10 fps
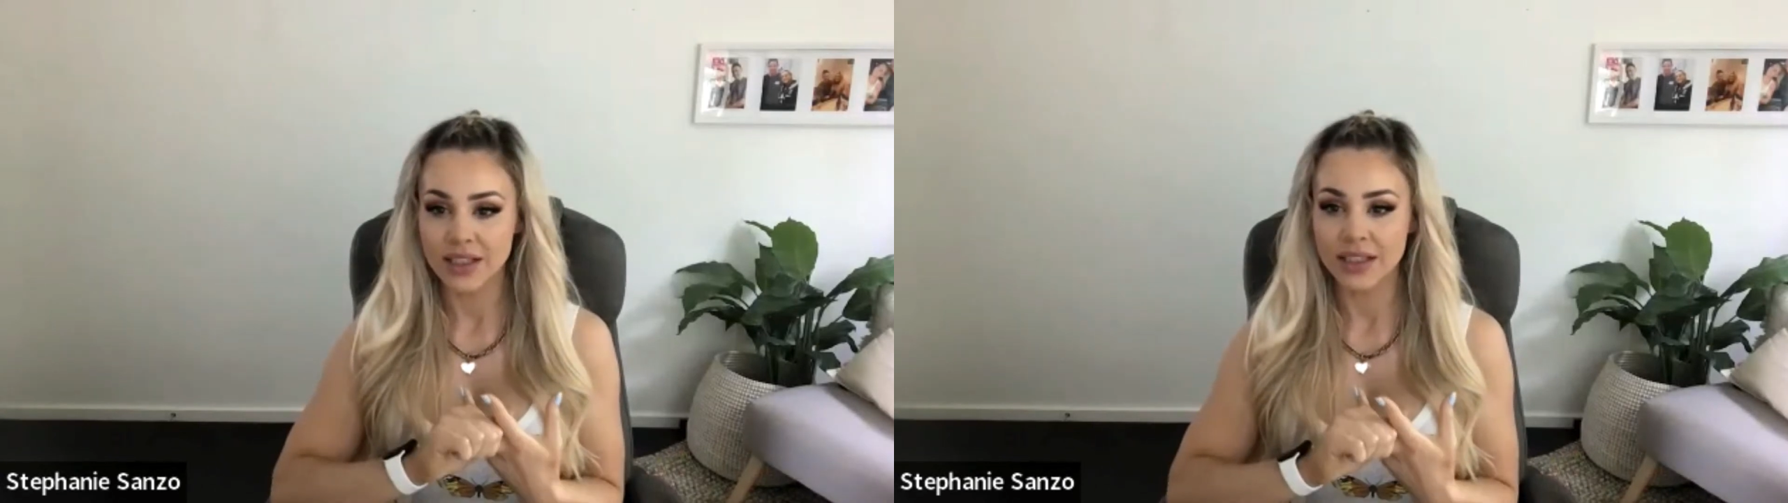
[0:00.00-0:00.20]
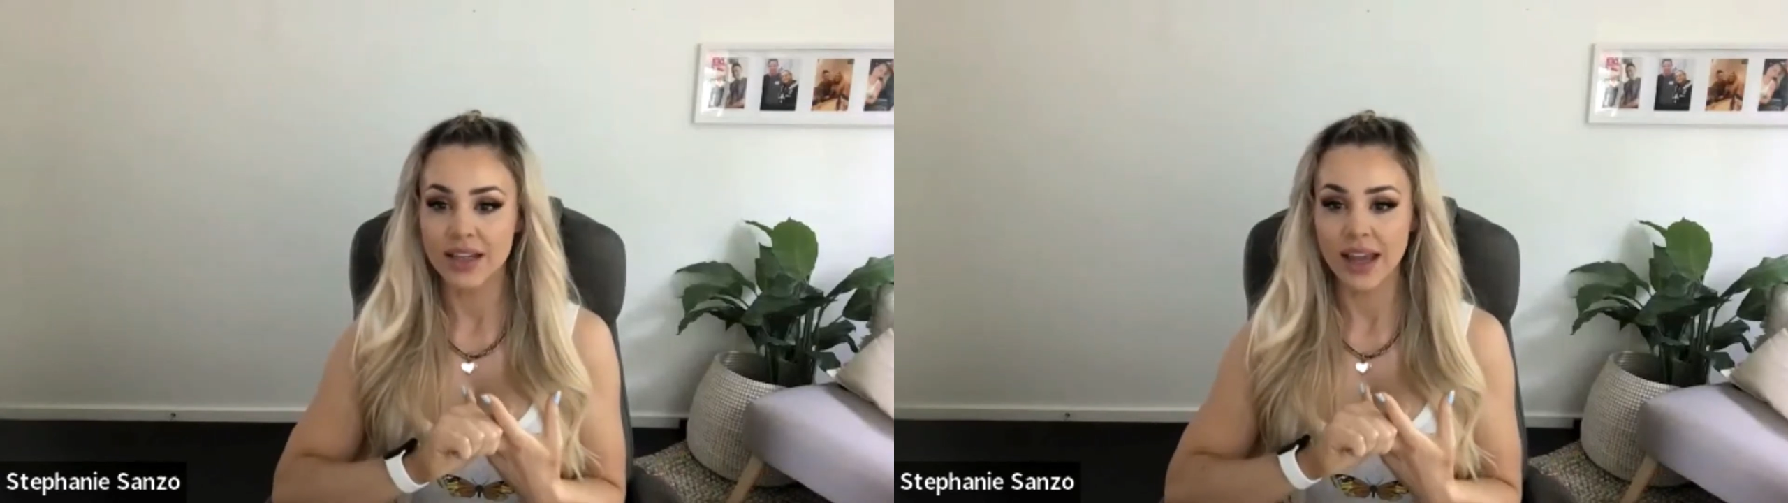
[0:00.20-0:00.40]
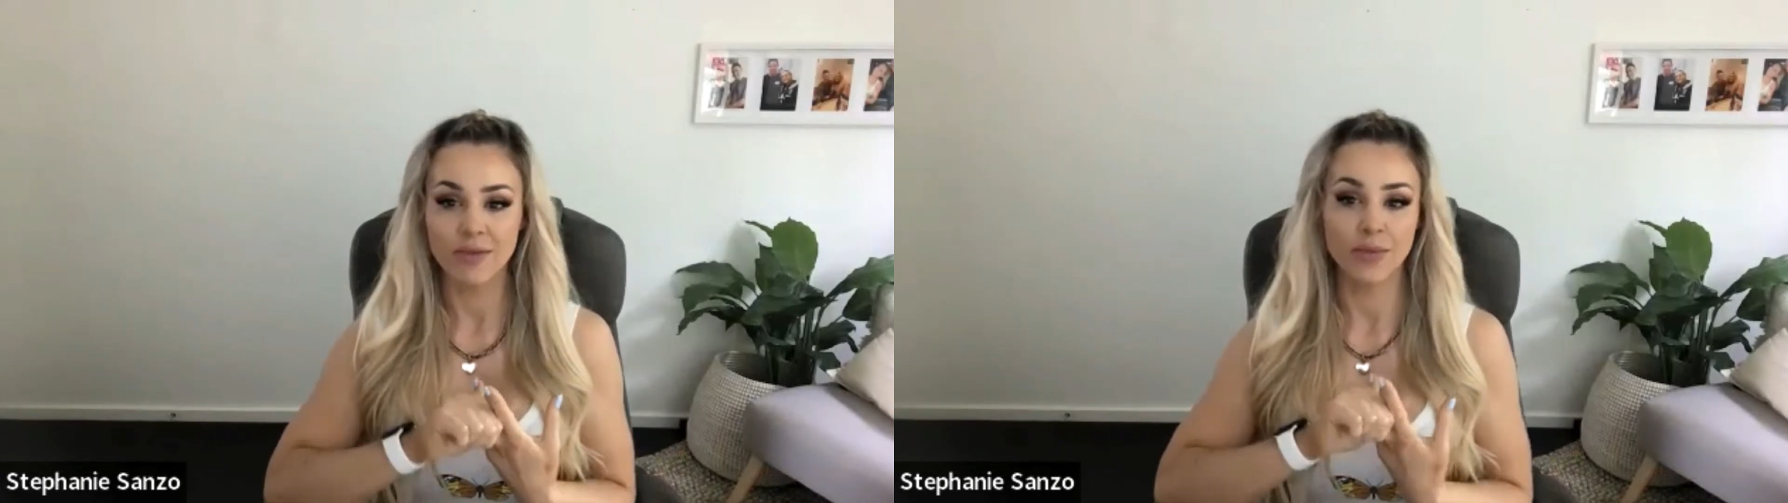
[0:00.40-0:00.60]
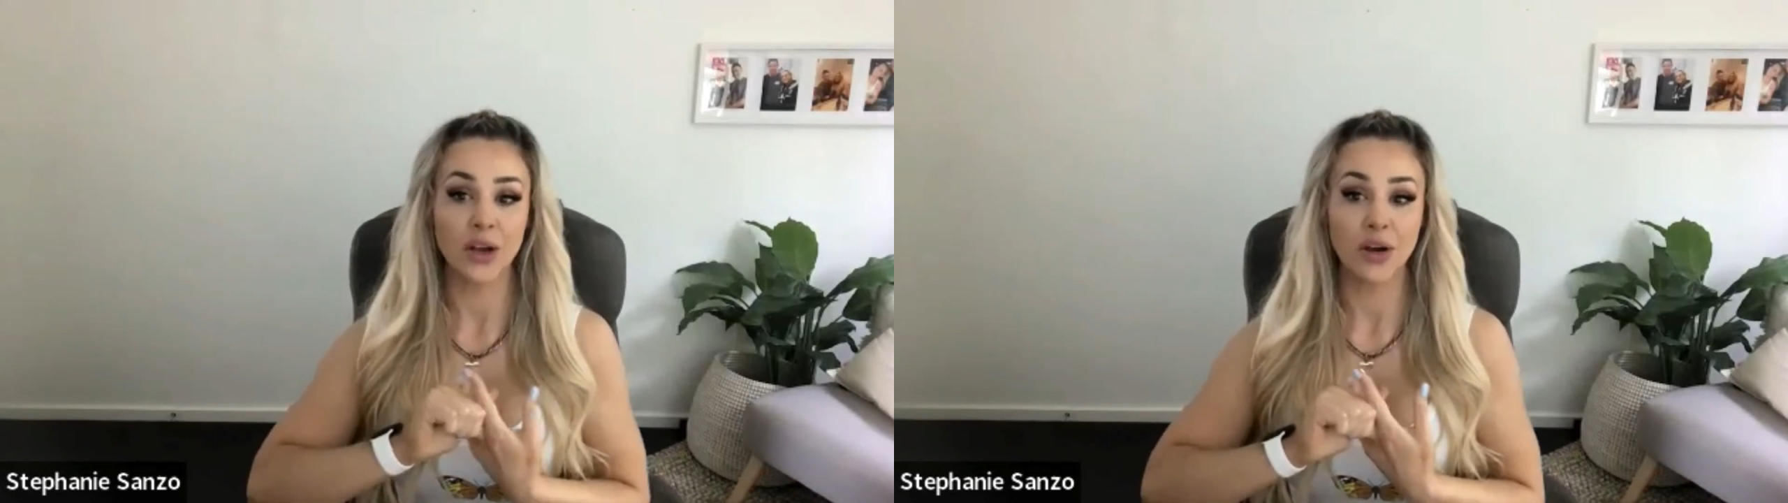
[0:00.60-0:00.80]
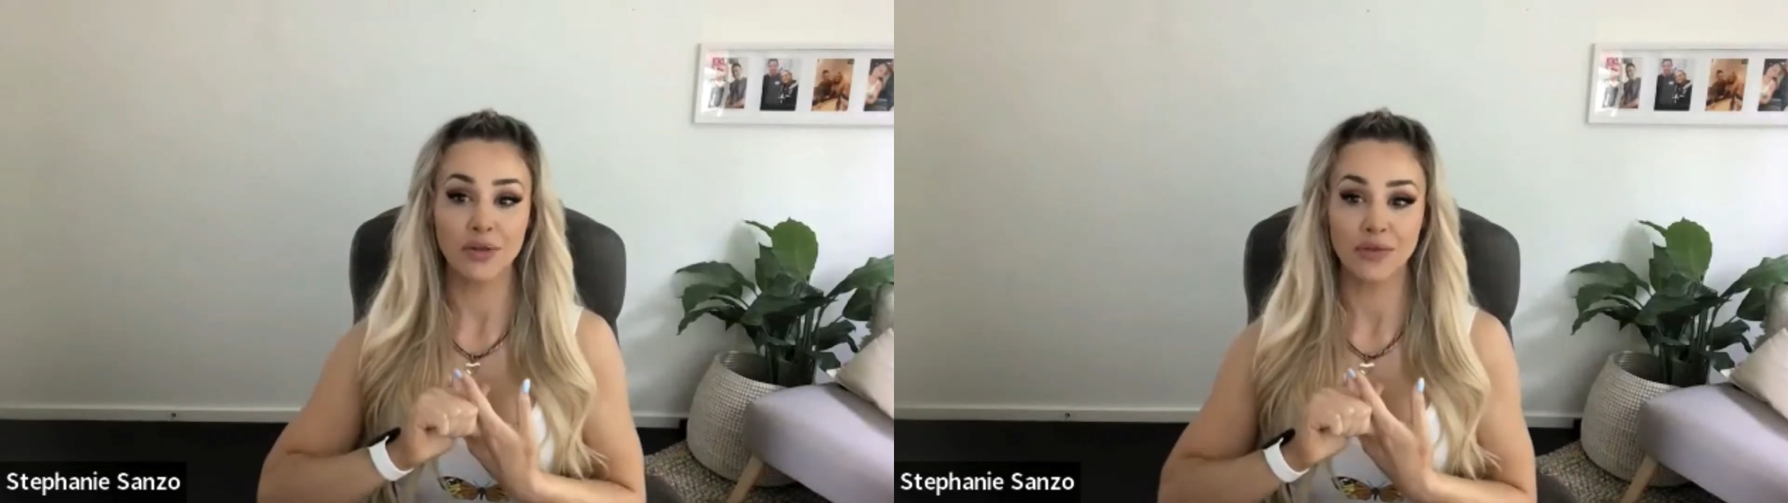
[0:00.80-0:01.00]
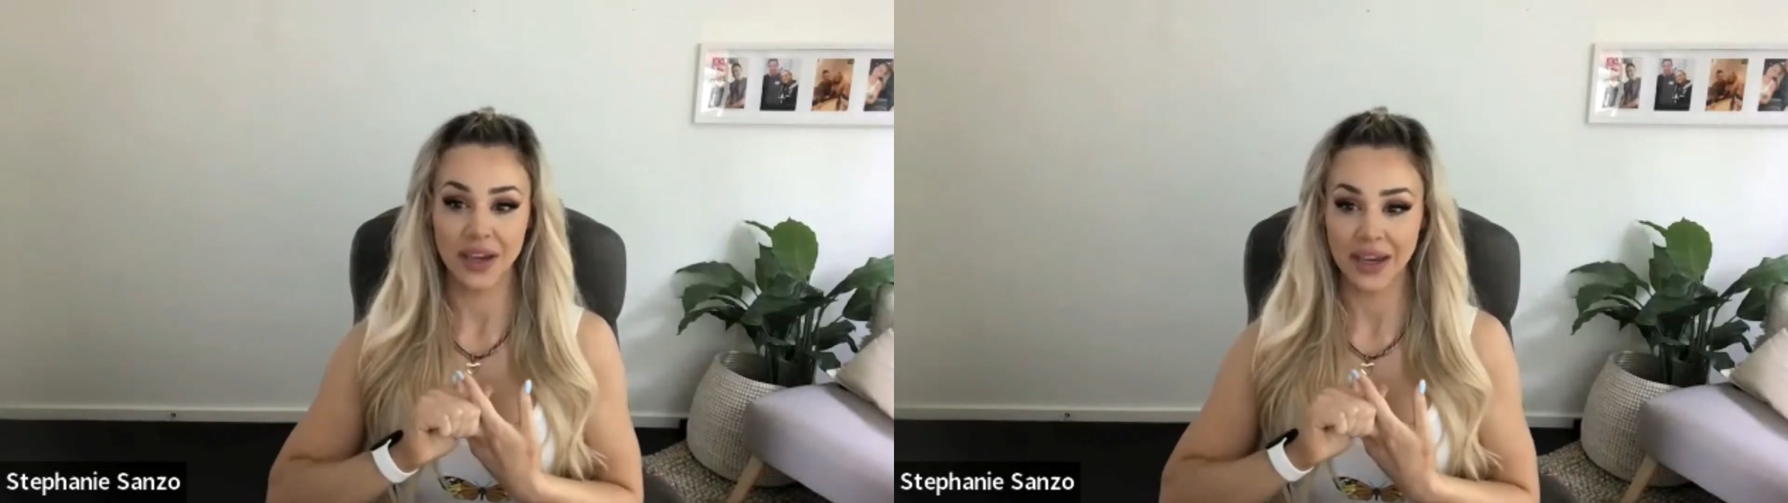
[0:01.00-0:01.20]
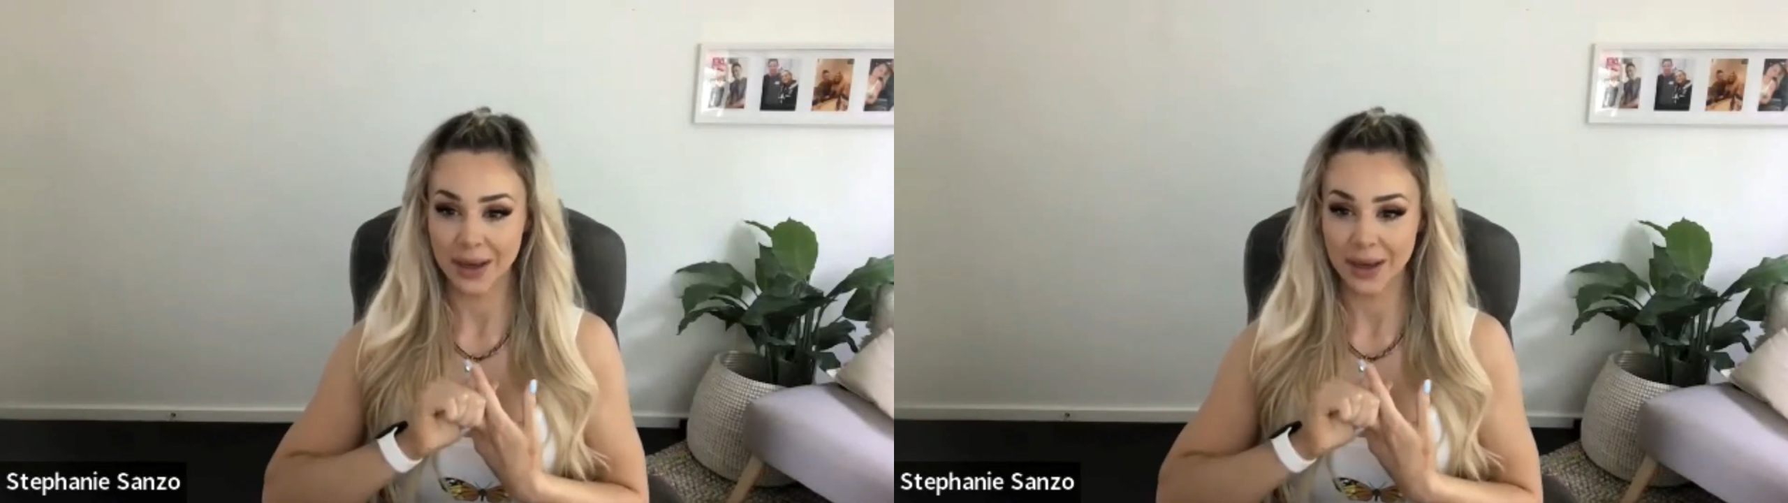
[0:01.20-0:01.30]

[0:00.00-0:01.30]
just to have my coffee